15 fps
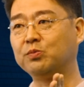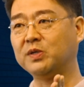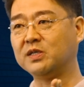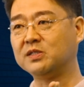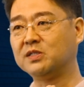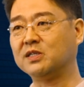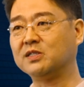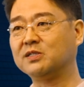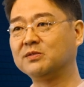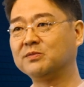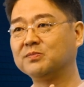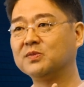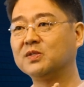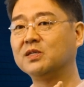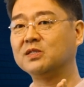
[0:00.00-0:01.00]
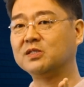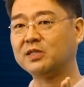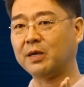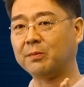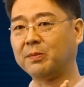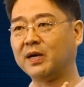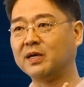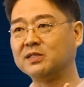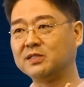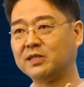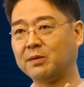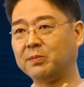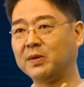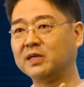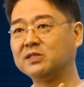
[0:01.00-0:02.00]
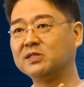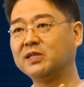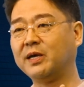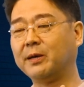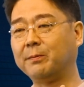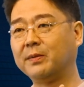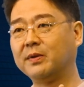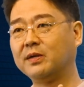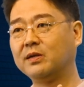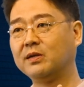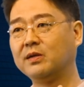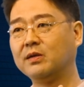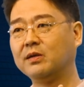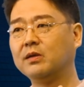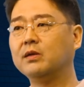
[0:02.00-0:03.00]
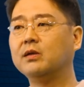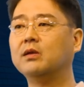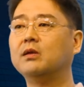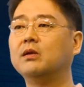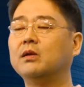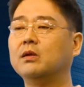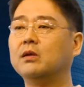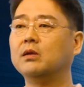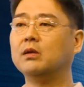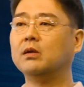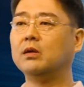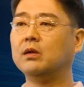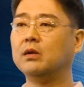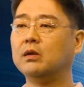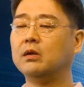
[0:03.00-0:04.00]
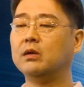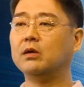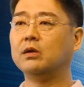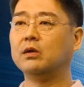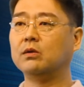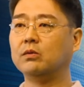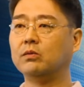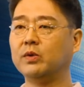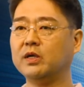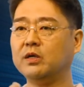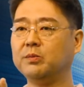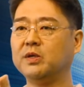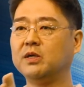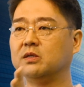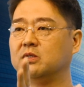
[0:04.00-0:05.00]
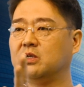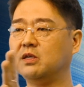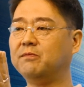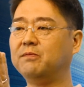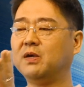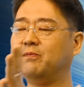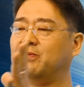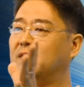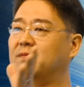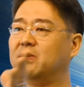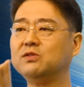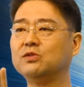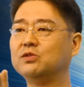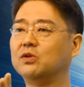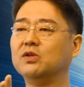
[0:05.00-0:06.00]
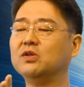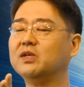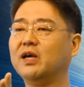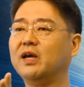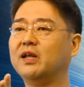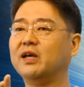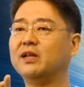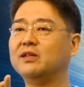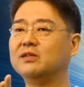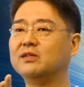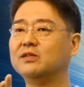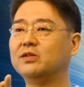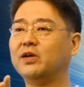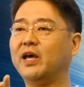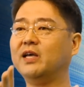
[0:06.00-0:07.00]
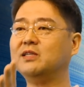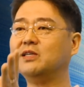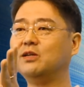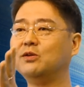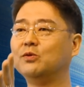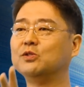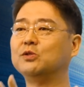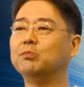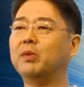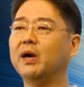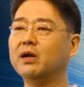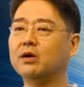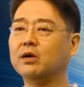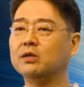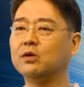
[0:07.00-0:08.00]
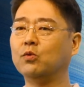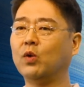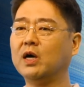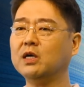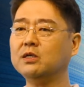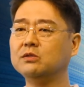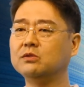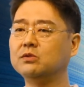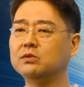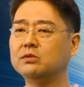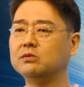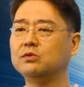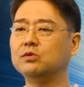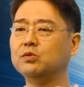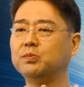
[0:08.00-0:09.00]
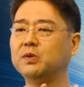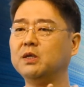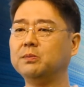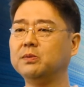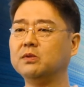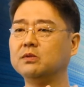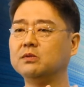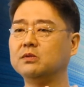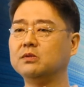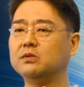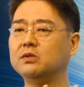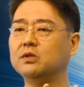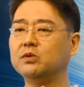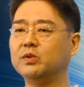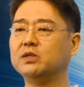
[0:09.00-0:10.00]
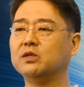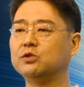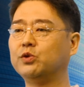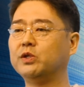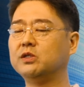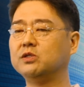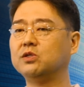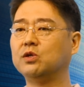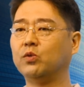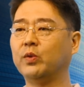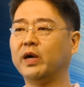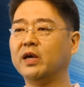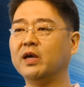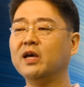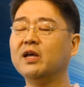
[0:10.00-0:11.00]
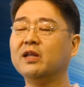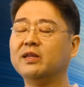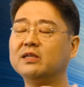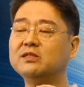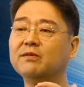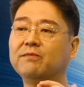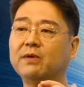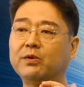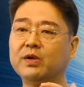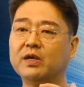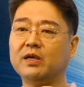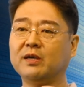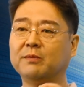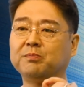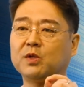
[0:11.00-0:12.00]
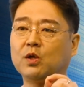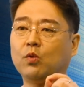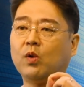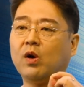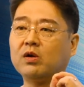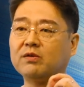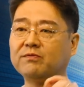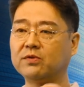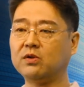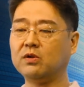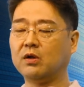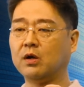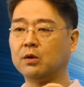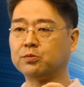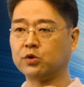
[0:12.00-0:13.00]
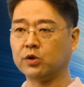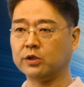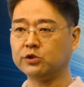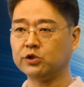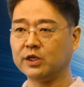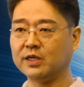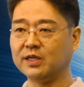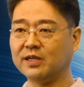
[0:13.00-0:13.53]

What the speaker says: to pieces, step by step by step. Wait a minute, if I just look at it, the Agile looks better, then why do people do it the traditional way? That's a very waterfall approach,